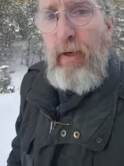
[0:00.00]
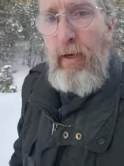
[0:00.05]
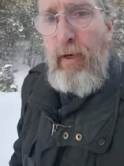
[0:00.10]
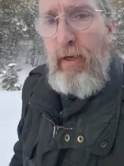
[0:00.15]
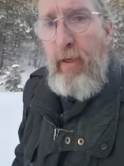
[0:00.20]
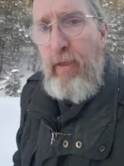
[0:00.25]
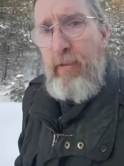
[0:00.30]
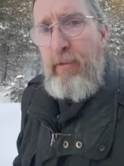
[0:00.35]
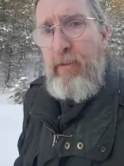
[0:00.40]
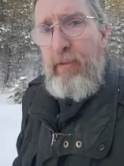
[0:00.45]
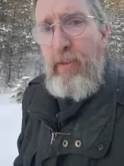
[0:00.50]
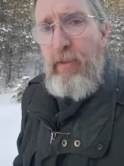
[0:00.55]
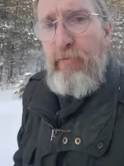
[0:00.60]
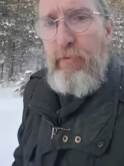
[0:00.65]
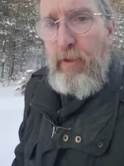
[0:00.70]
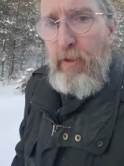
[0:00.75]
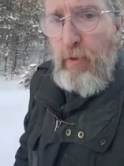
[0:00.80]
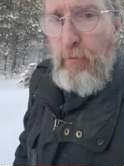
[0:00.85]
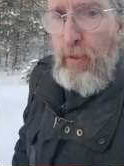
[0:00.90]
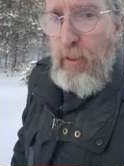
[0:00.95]
Hi, it's
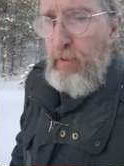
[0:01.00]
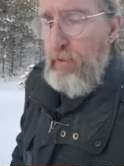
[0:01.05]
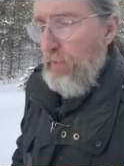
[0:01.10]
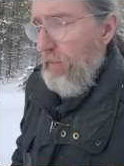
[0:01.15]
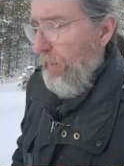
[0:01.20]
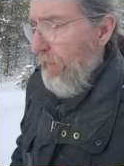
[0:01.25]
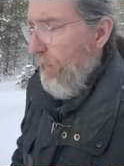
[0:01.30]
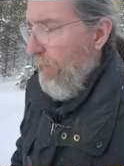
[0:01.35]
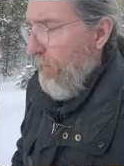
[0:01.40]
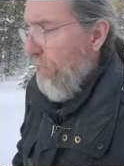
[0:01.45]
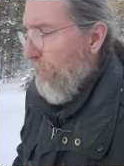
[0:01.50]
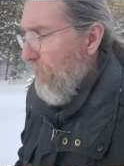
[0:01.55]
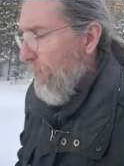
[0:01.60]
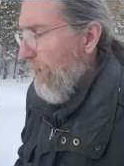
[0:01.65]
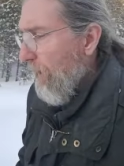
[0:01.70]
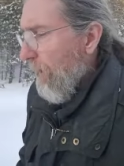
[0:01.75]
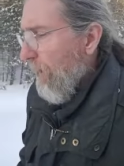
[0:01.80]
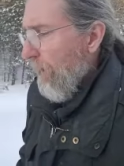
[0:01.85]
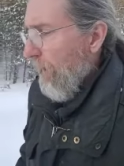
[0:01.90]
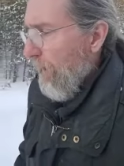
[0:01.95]
Kiffin Levates here,
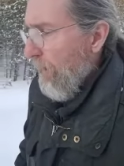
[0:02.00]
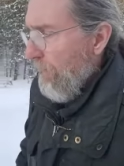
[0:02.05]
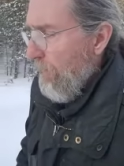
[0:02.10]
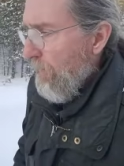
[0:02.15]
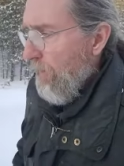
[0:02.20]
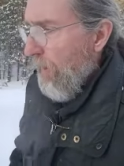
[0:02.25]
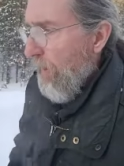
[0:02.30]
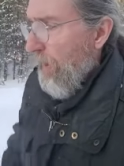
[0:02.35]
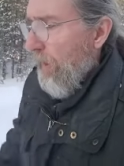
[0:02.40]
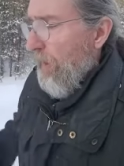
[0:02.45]
and